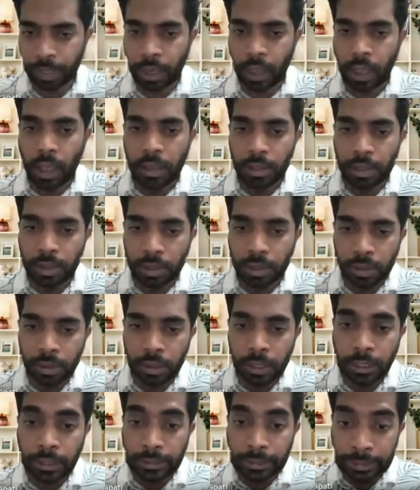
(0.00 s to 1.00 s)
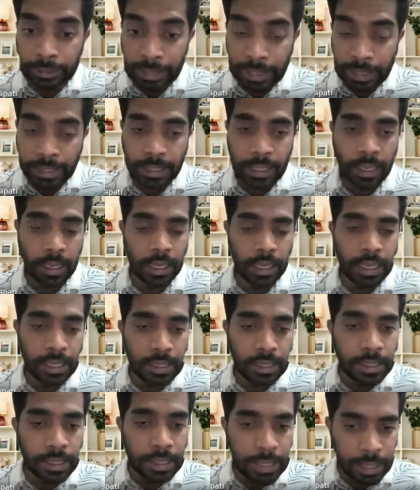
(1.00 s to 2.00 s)
So this
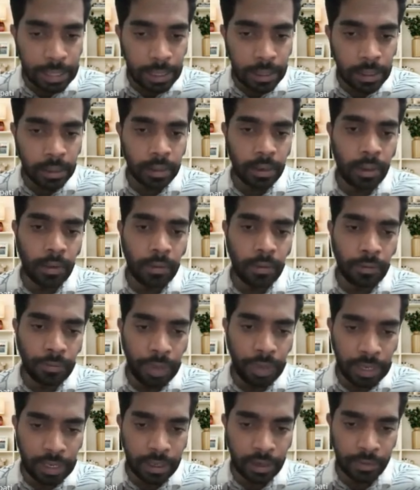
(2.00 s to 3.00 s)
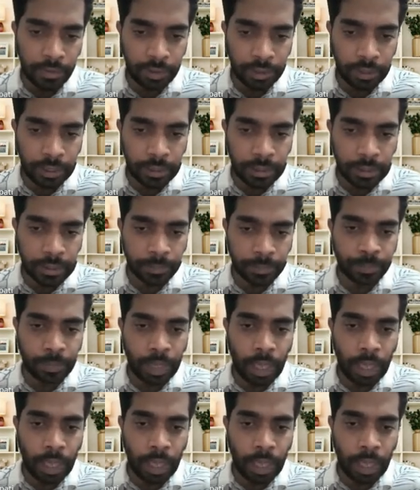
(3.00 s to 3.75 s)
is still very difficult.